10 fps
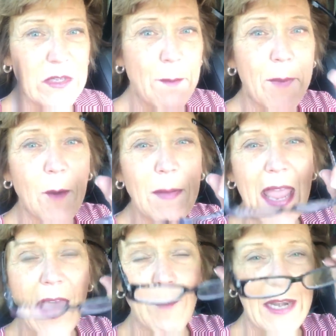I went to
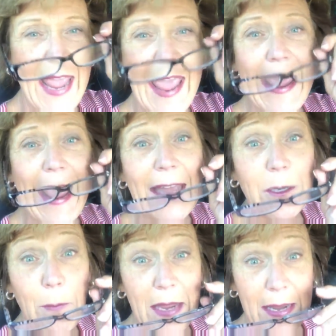Birmingham, an A
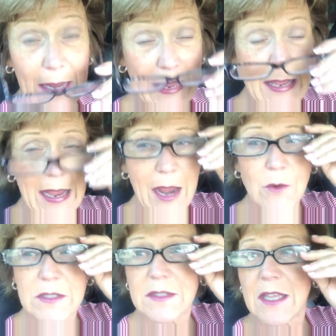and a B.
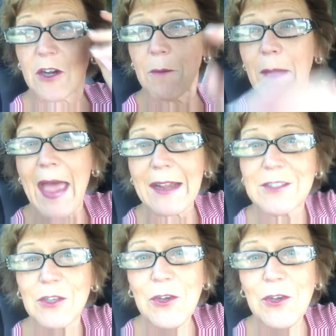I was there and back.